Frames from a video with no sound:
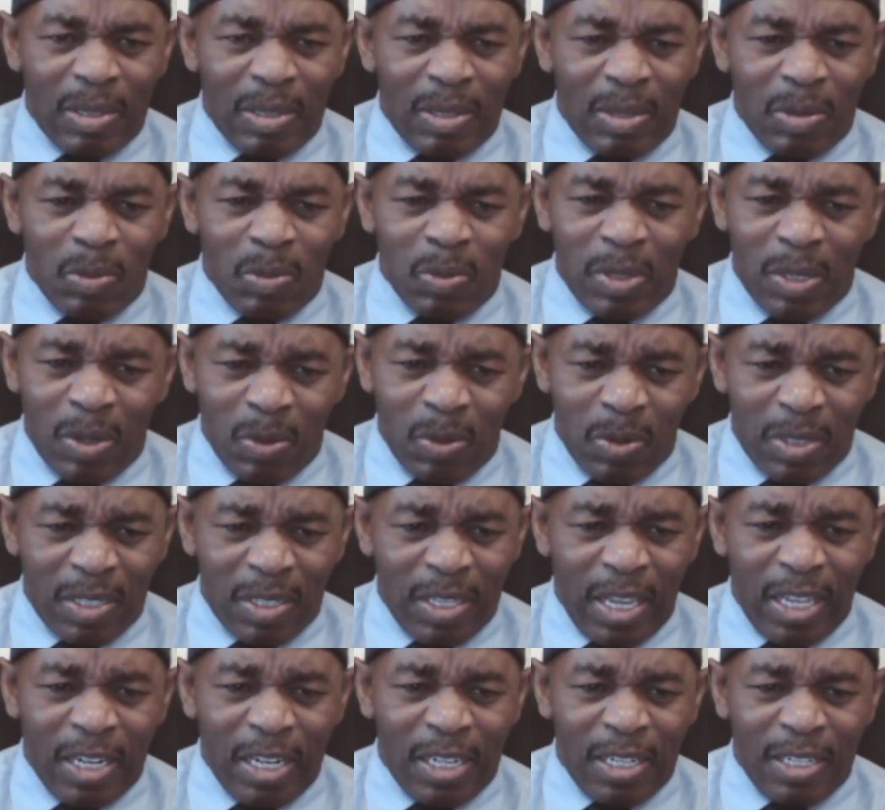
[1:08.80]
We know it's
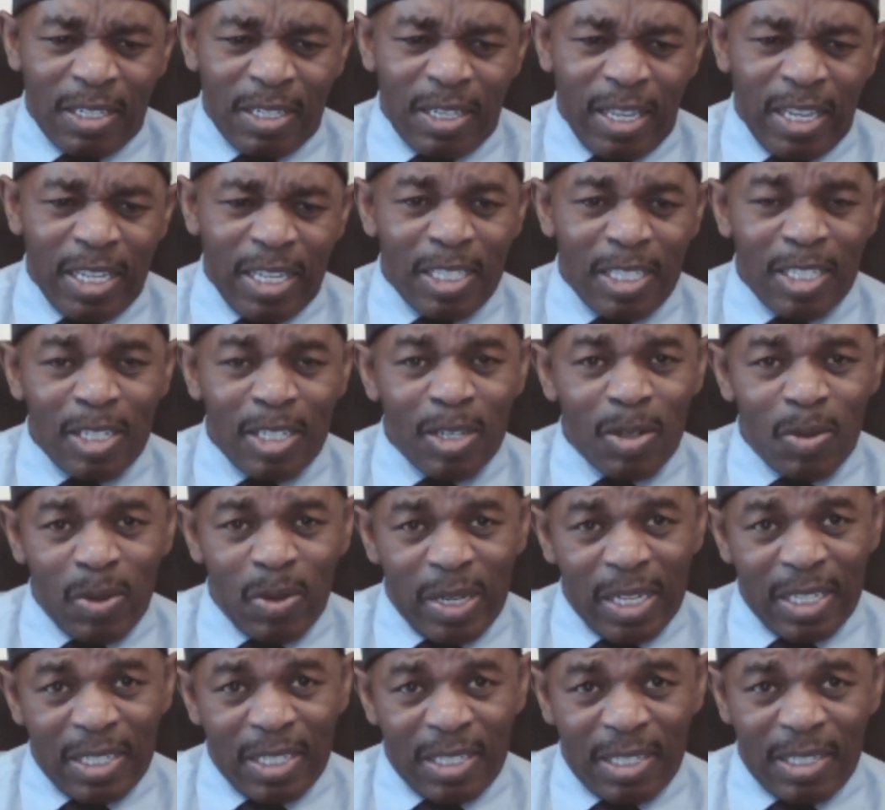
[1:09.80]
not an
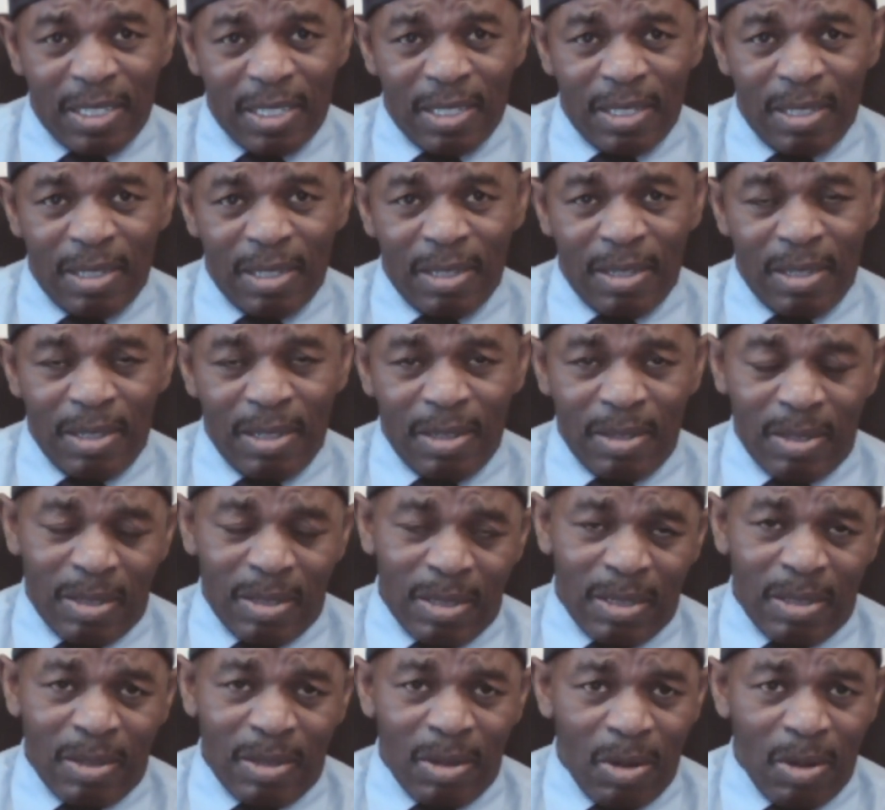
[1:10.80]
ADOS
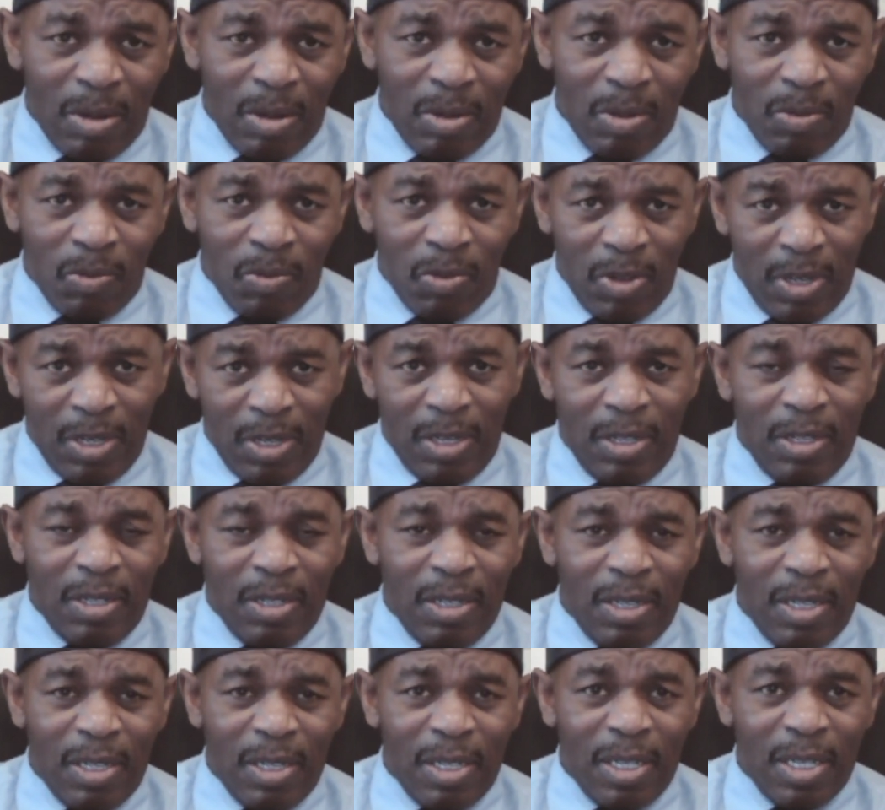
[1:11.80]
thing,
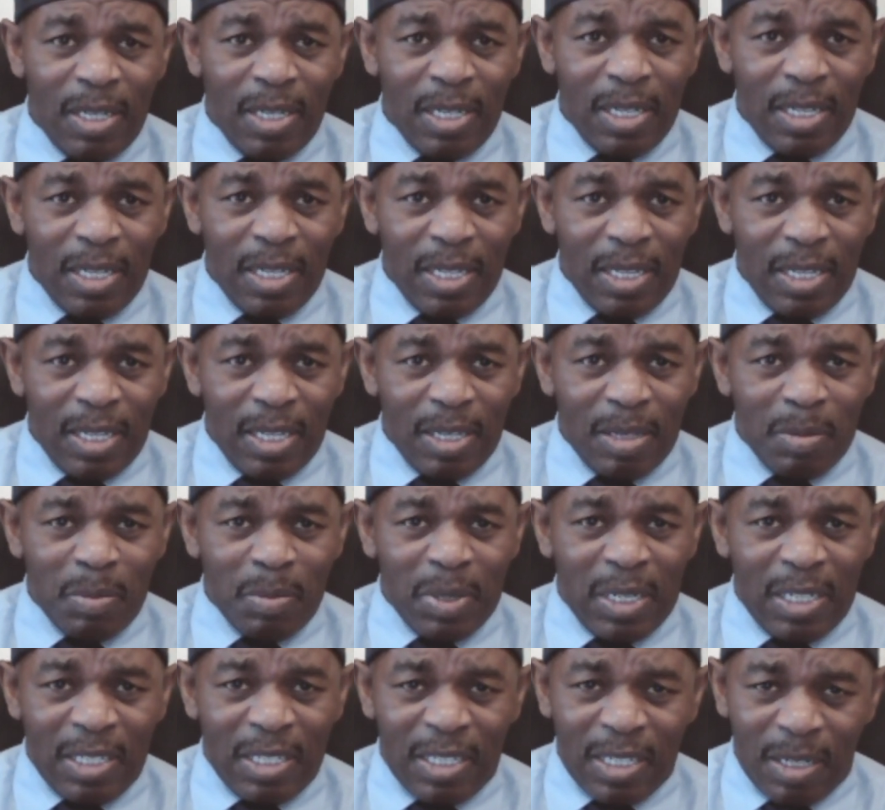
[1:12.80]

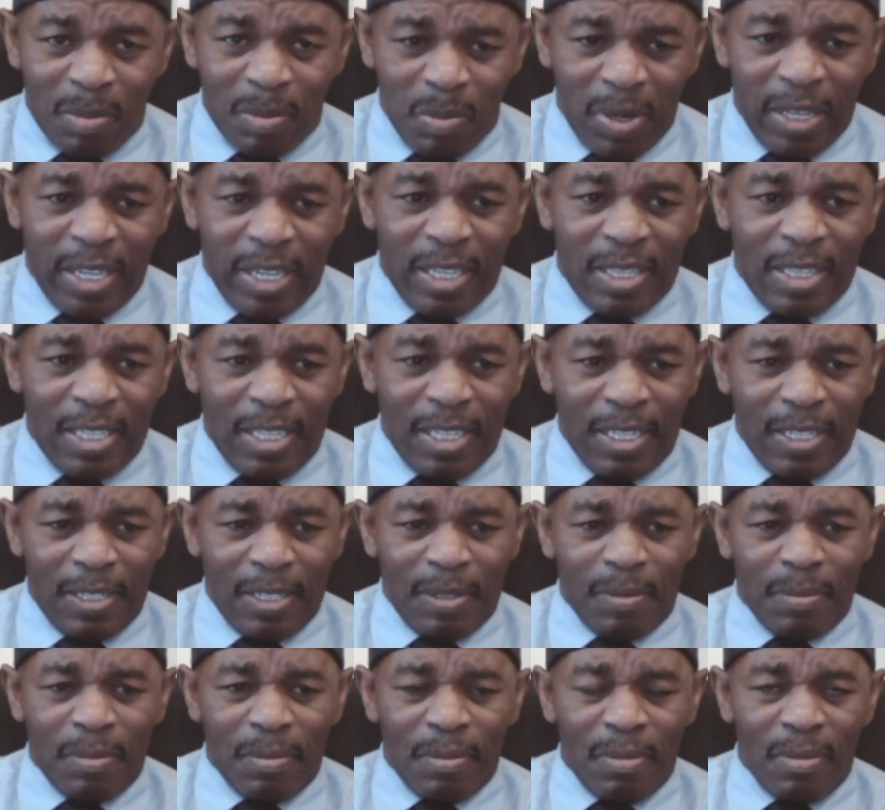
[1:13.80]
but is it a black thing?
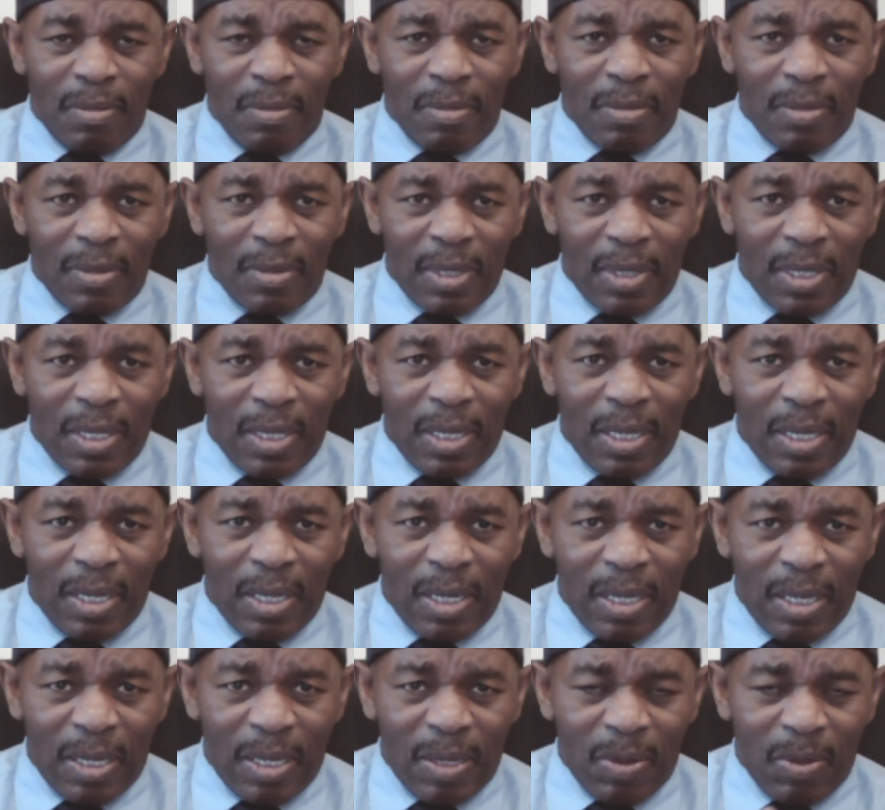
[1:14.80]

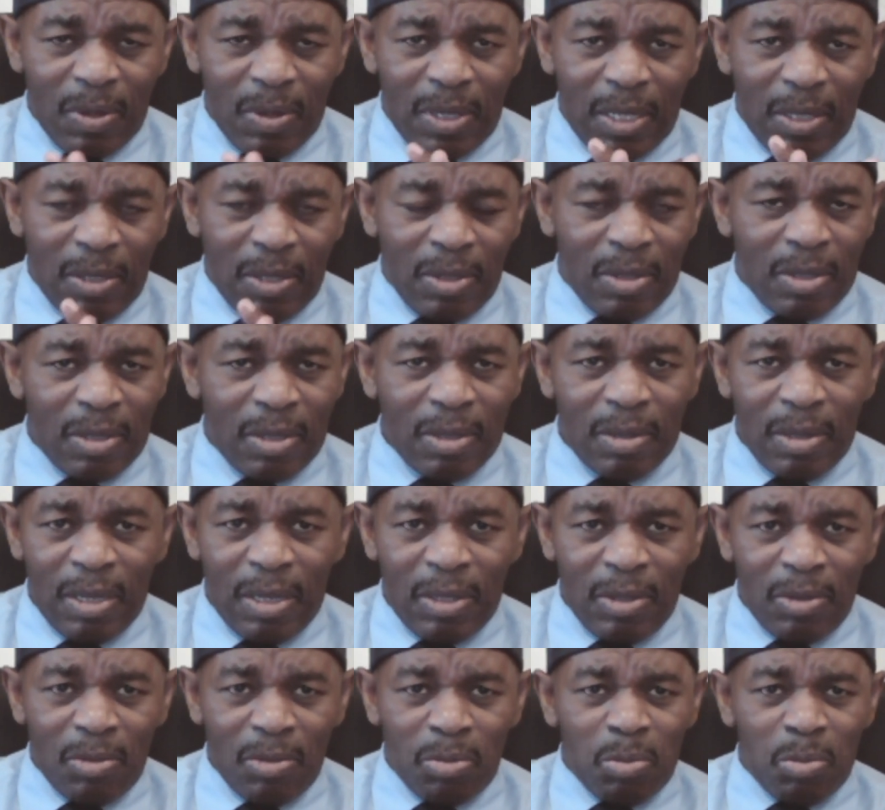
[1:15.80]
Well, let's